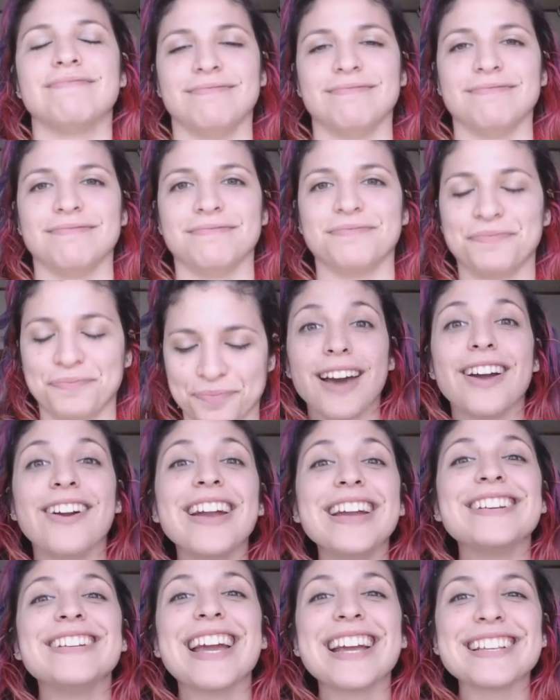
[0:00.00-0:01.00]

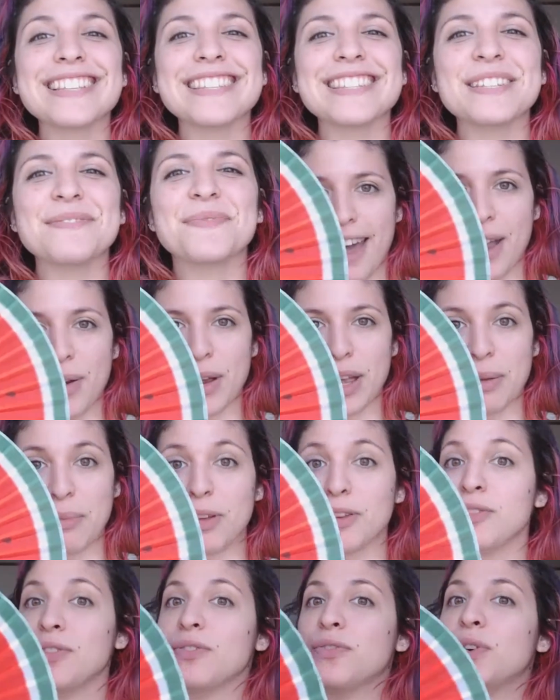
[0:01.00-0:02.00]
Alright, next, I
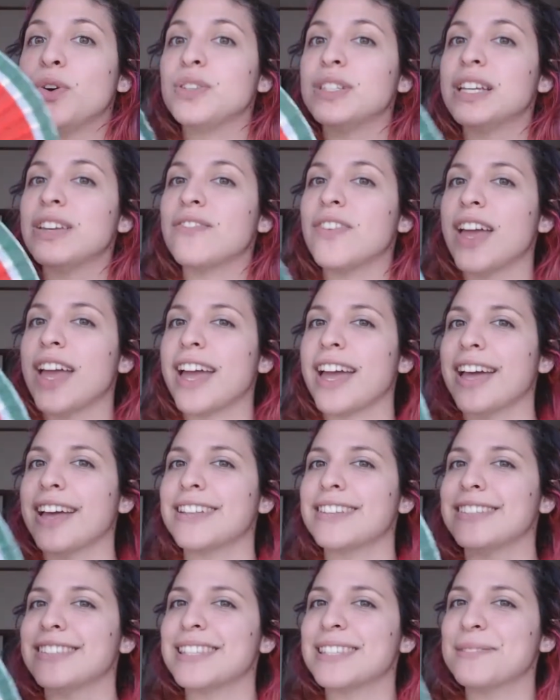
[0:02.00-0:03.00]
recommend folding
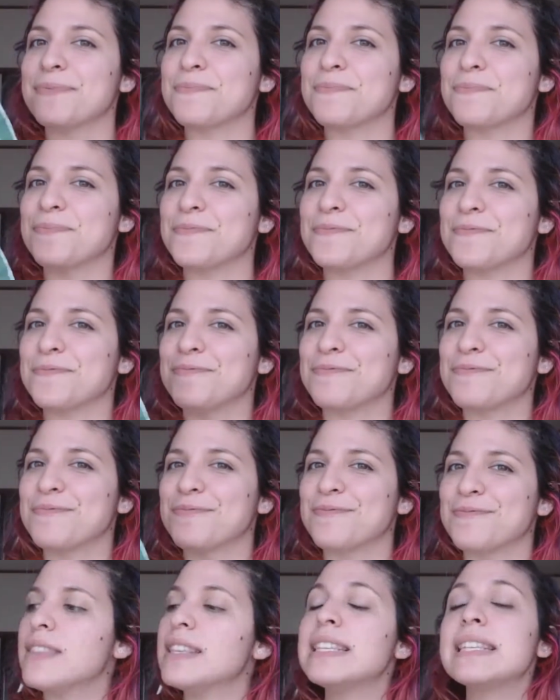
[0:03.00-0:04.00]
fans.
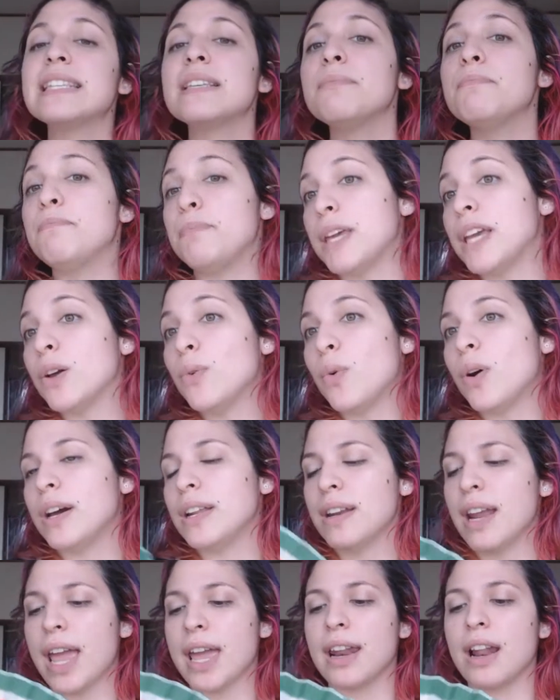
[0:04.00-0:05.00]
This is a big
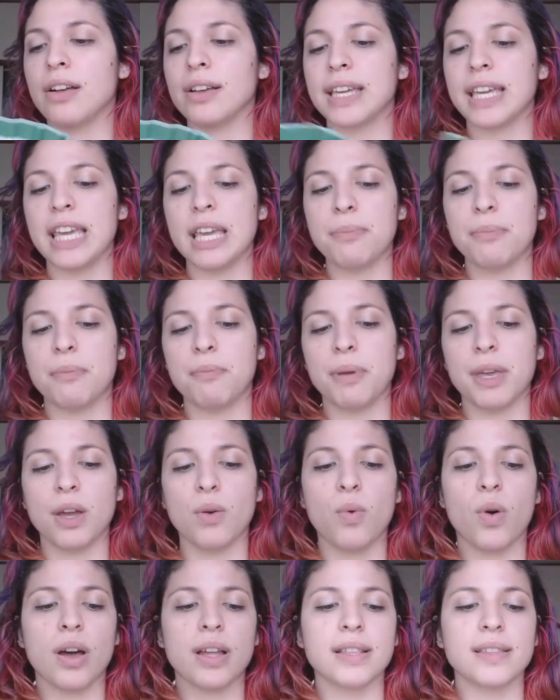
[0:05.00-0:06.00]
one, and I'll keep
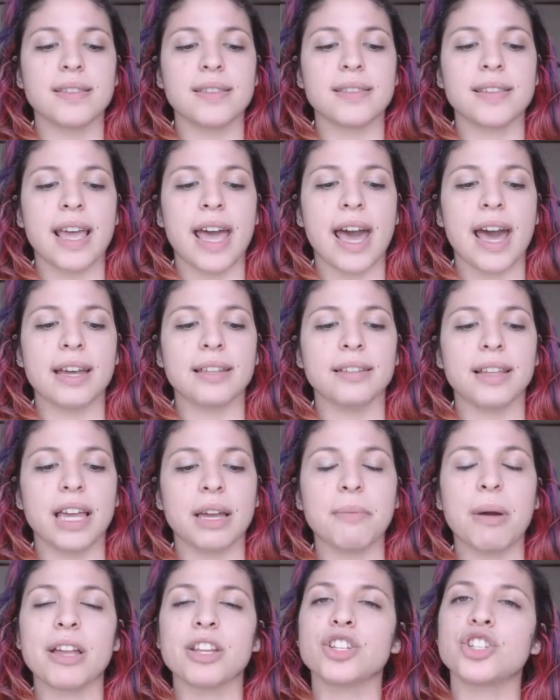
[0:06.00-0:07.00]
big ones at
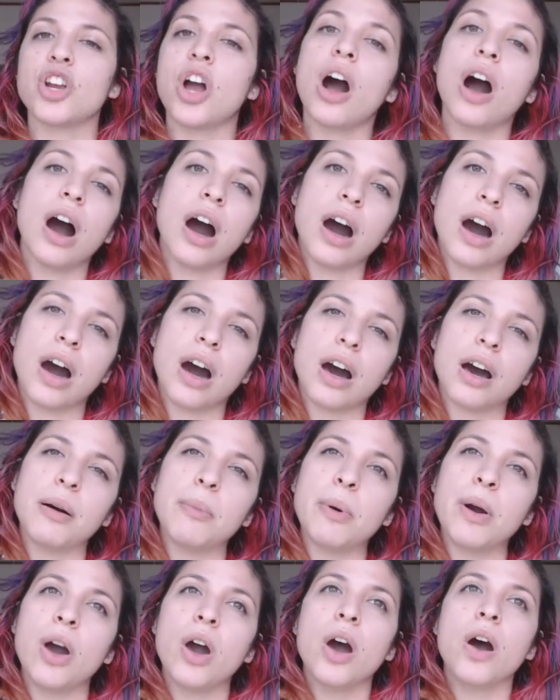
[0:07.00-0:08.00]
like my
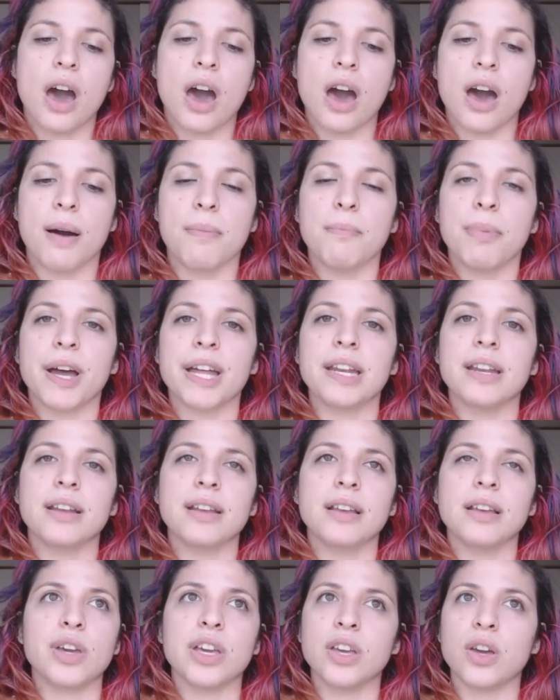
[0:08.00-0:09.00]
job, but
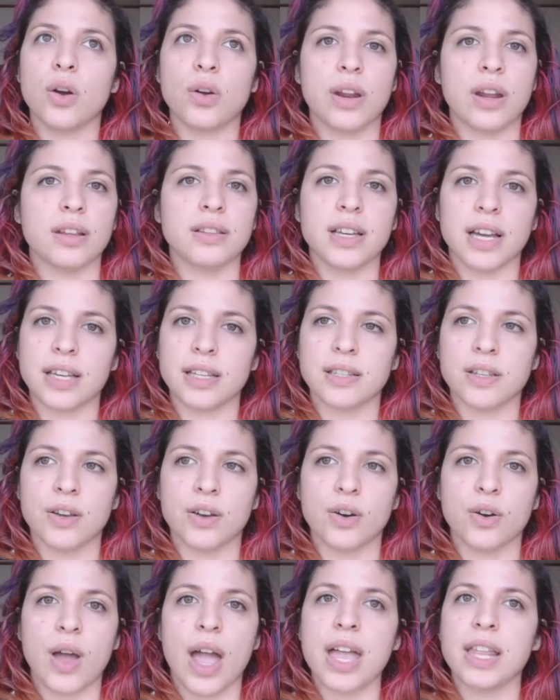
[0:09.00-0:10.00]
you can go to
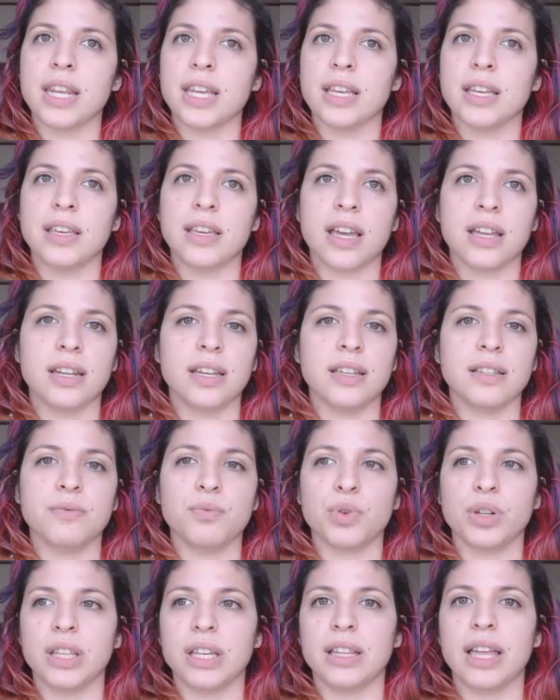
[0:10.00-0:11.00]
Daiso, any
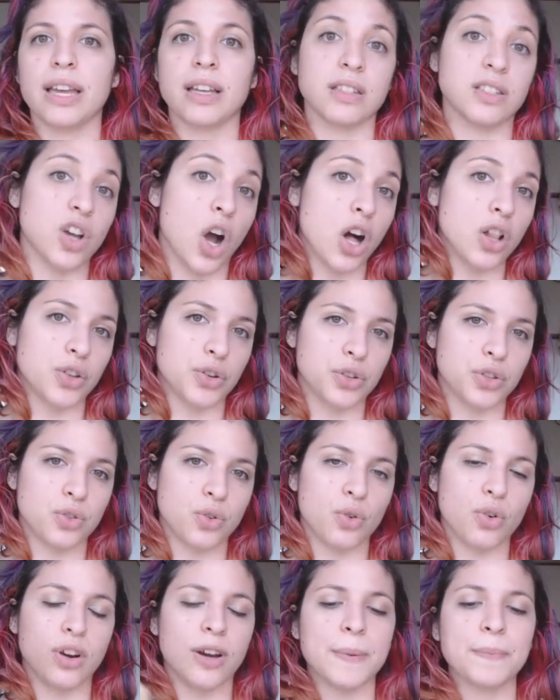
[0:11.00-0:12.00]
really like dollar
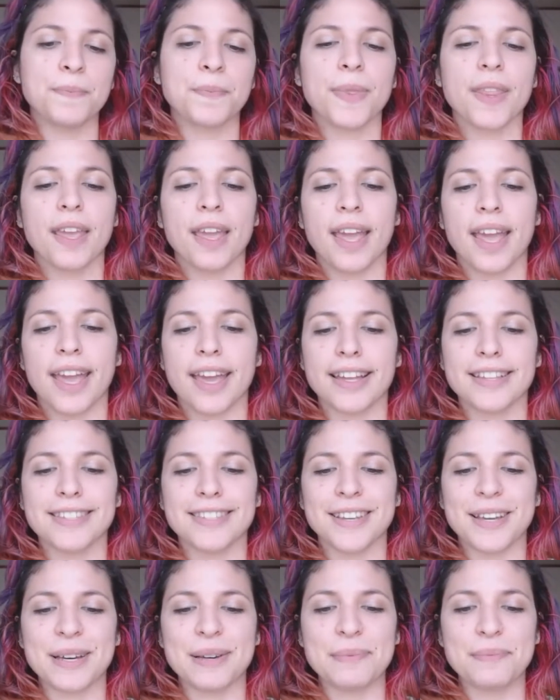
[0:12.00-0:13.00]
store,
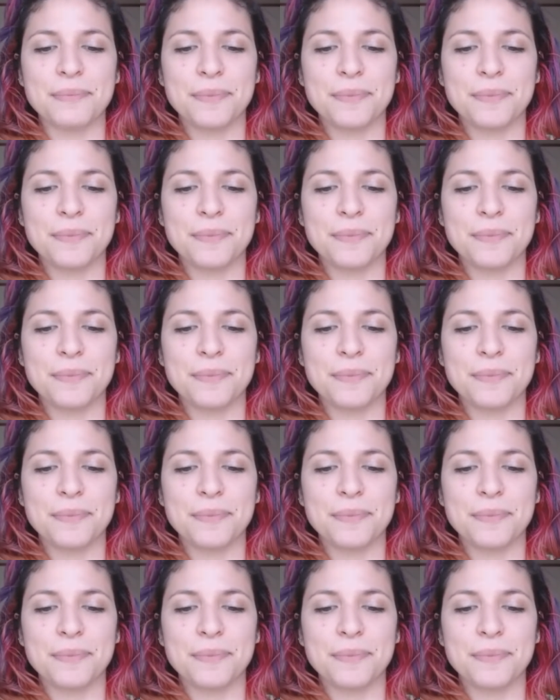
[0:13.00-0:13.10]
and